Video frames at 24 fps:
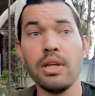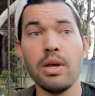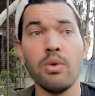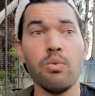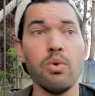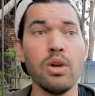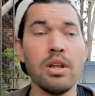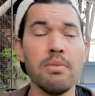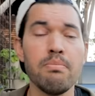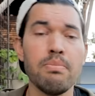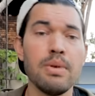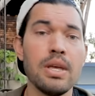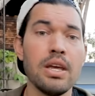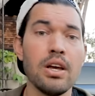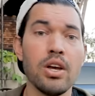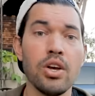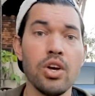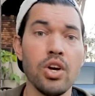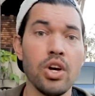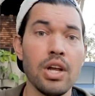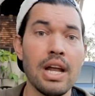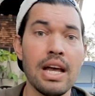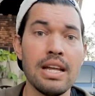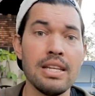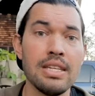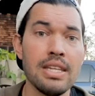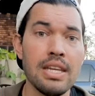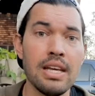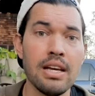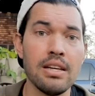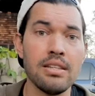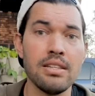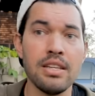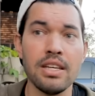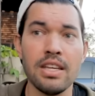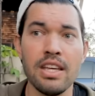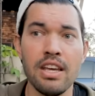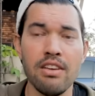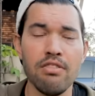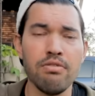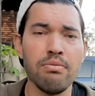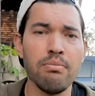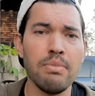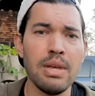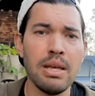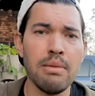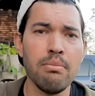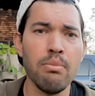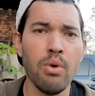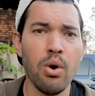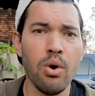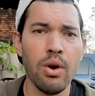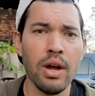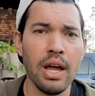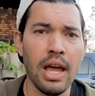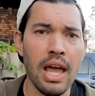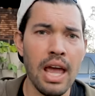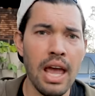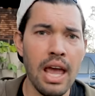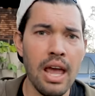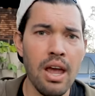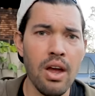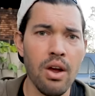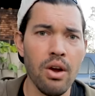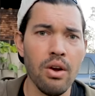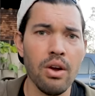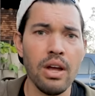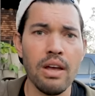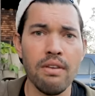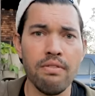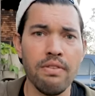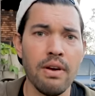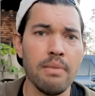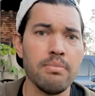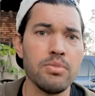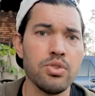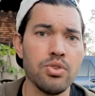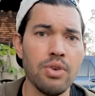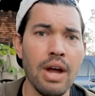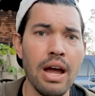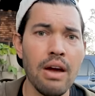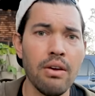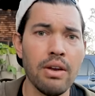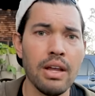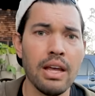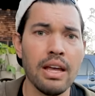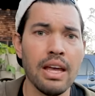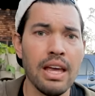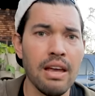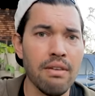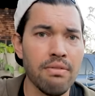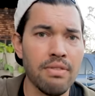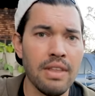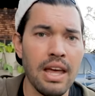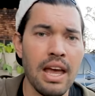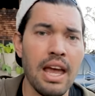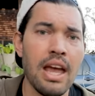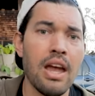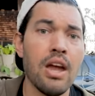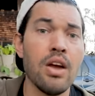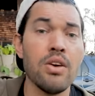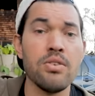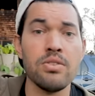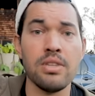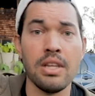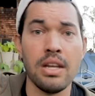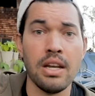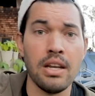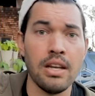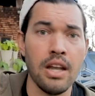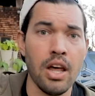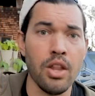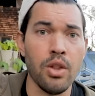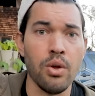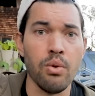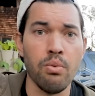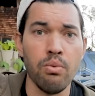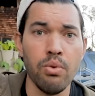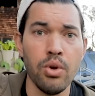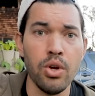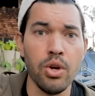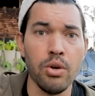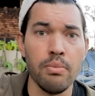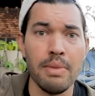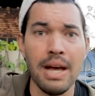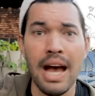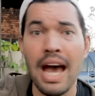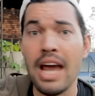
it wouldn't be a good idea to give me more air if I'm drowning if the air's in another room.